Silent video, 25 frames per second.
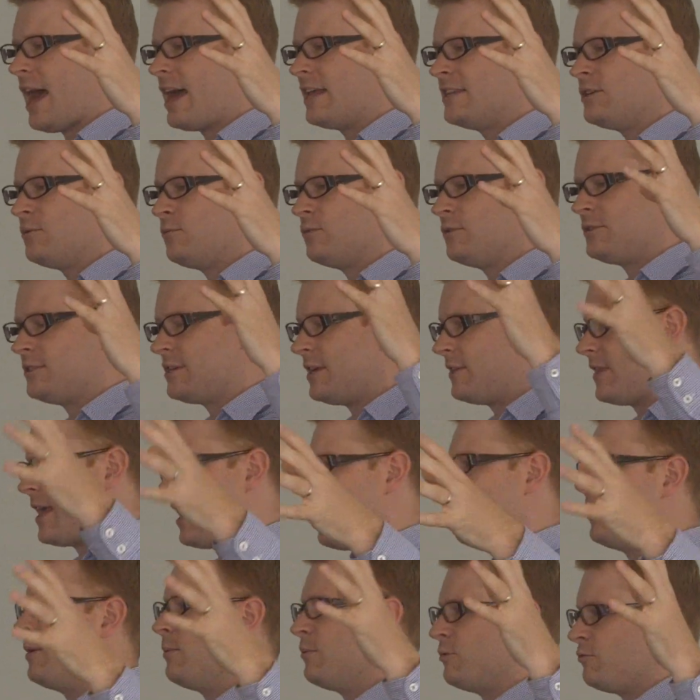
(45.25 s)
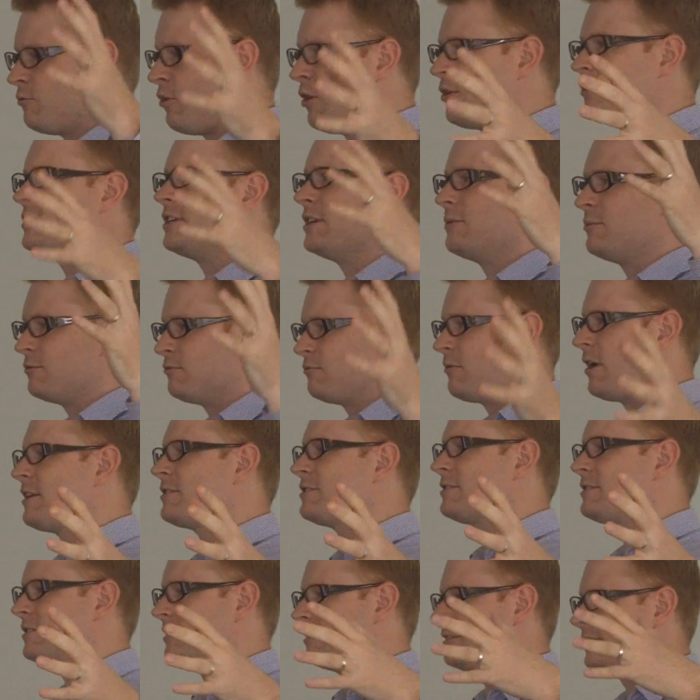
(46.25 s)
And it would sit there and it would rot and it would
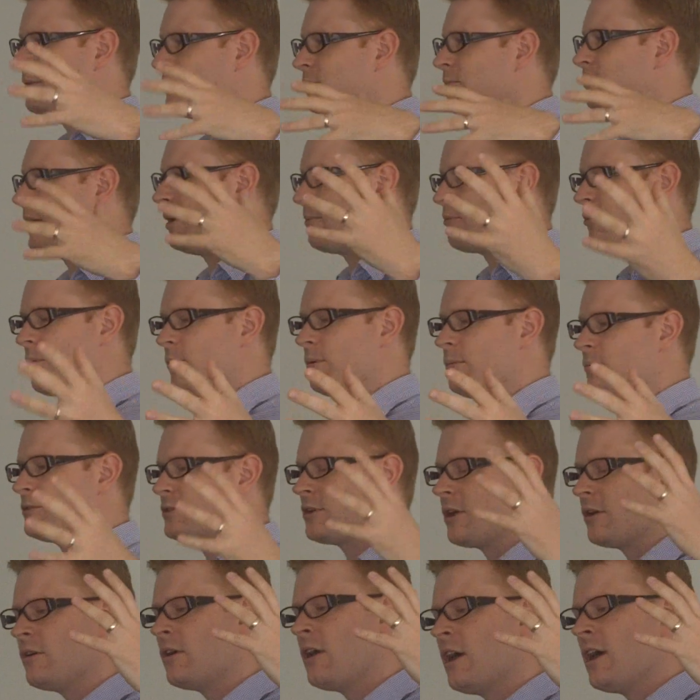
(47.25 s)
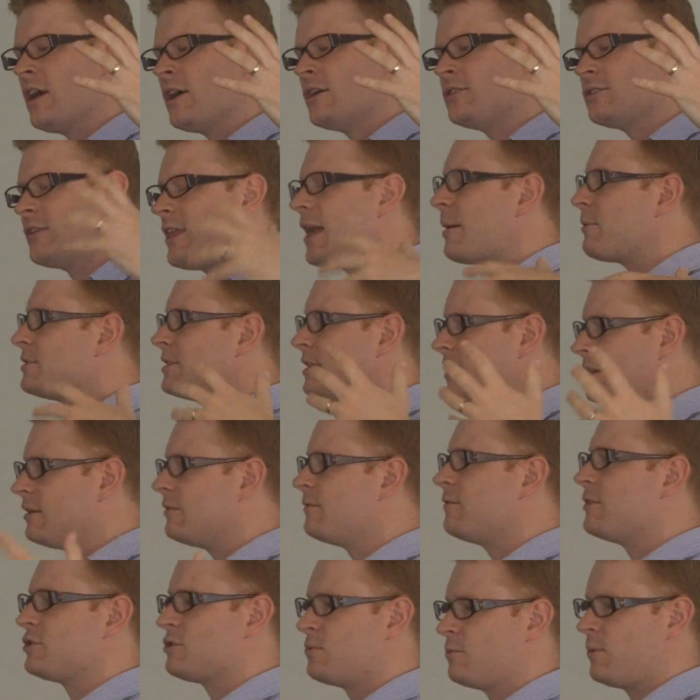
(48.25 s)
rust and it would be a problem. So that was an
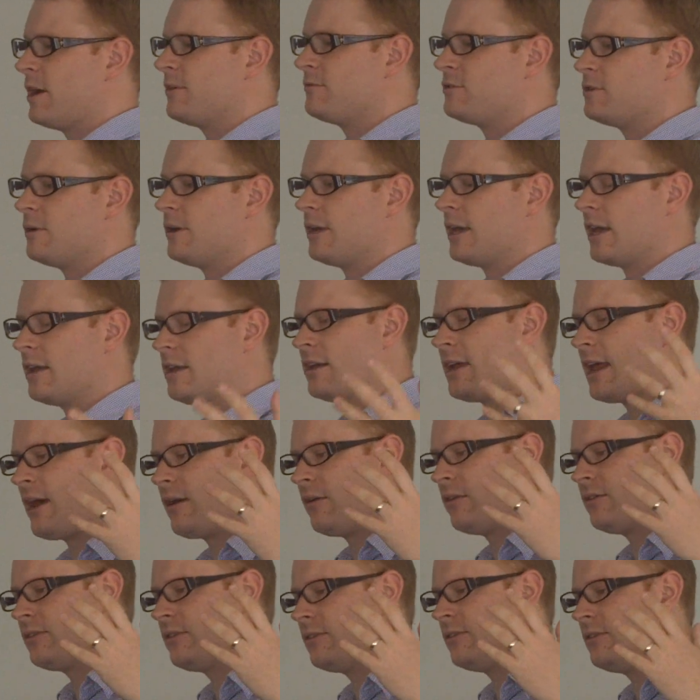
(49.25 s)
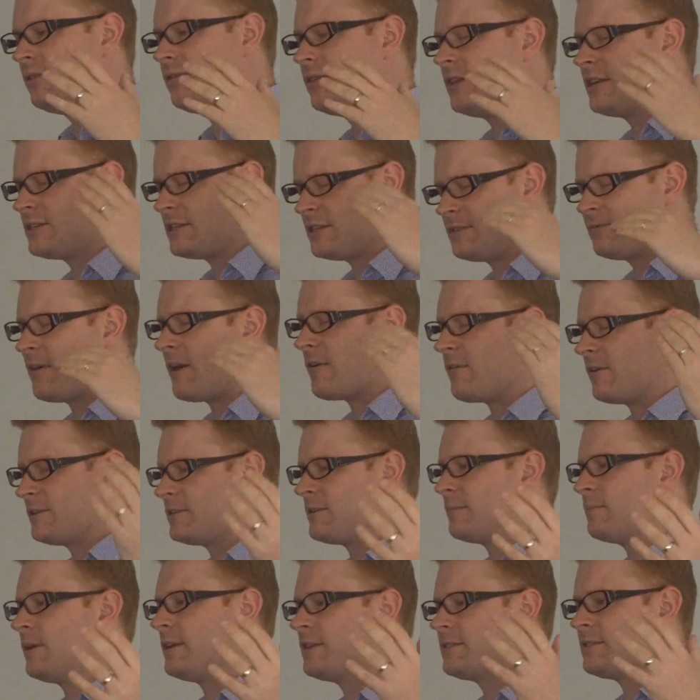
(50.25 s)
inefficient way of doing it. Now, this is very
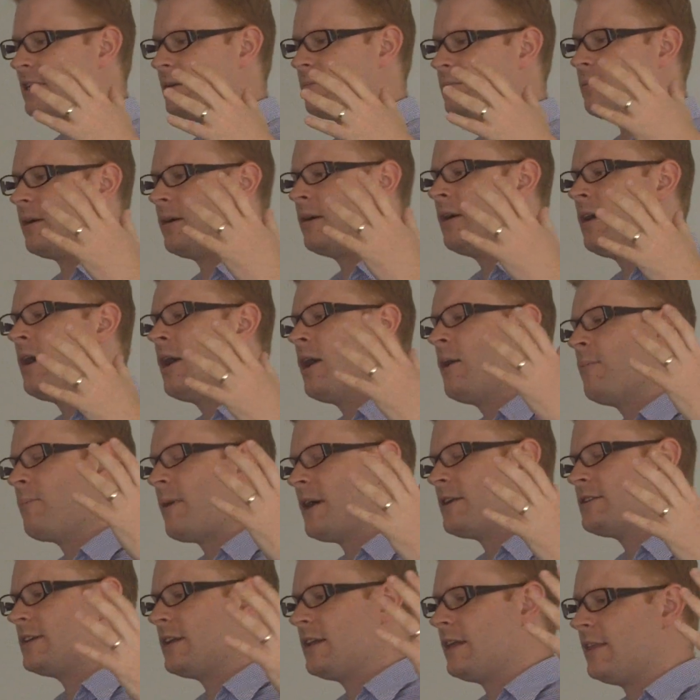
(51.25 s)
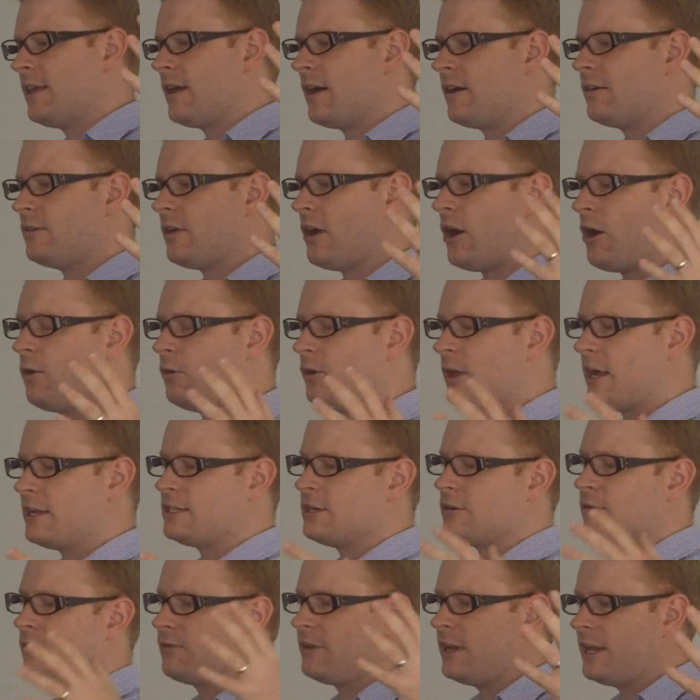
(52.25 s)
simplistic, but basically the whole
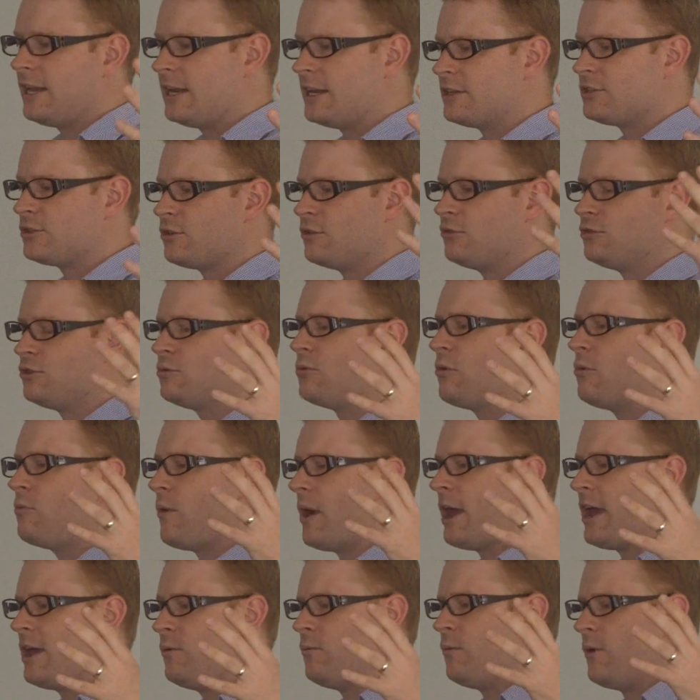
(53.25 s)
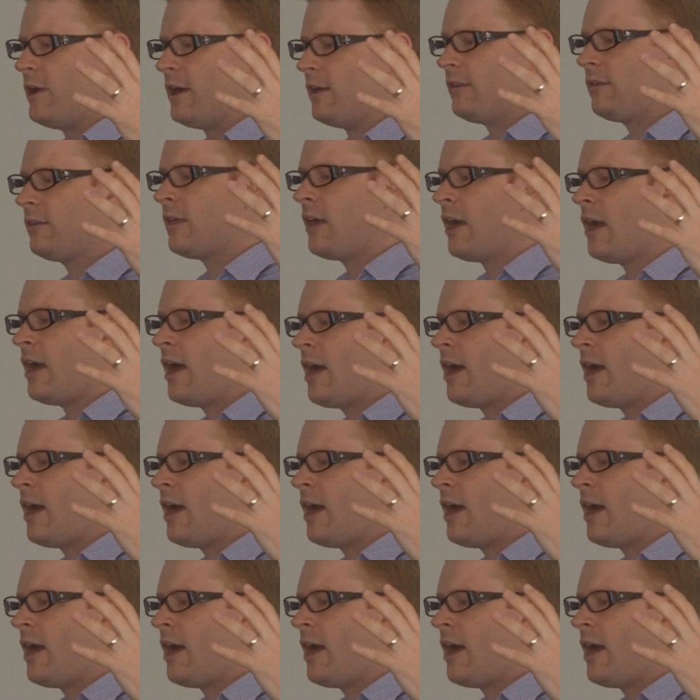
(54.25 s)
idea of lean is to do away with